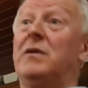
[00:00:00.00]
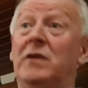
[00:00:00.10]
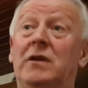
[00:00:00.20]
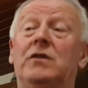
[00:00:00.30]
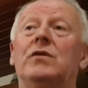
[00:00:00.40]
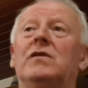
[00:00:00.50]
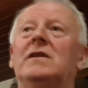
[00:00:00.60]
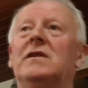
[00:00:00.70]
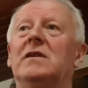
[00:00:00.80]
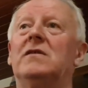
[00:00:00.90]
be really good
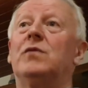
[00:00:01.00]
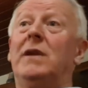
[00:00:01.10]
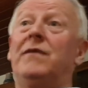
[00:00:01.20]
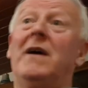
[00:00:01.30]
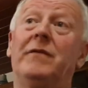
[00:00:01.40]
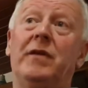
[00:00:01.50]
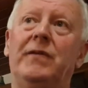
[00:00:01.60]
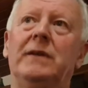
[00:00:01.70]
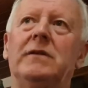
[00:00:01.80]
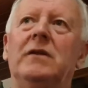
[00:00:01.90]
in the 25 or the
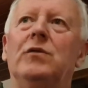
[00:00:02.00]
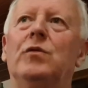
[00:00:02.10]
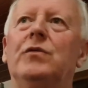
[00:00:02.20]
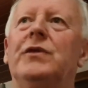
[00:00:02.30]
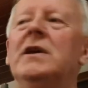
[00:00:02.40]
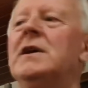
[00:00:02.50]
30 year old.